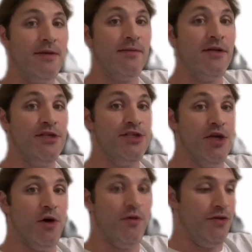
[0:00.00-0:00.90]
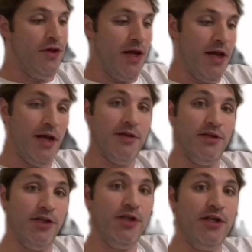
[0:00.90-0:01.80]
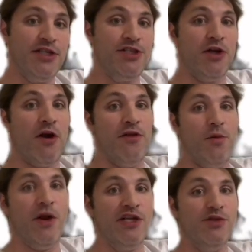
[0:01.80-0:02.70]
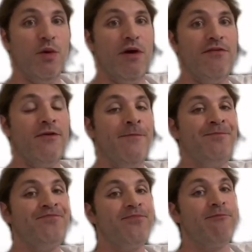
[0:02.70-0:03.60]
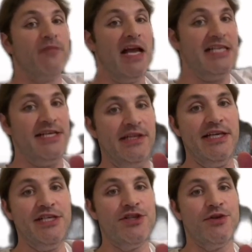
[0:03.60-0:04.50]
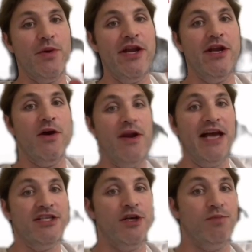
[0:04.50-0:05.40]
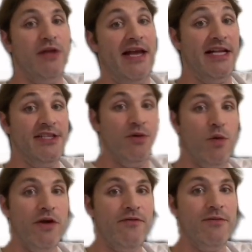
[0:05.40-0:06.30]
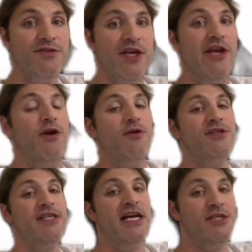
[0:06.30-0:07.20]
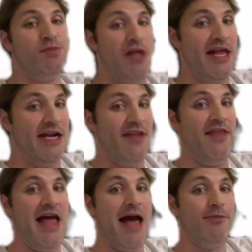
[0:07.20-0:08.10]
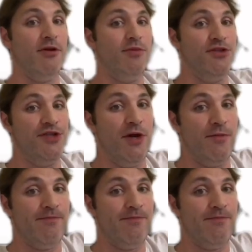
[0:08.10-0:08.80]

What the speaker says: So the littlest star, the red dwarf, has at least 3 known exoplanets, and one of them's an Earth-sized planet in the habitable zone.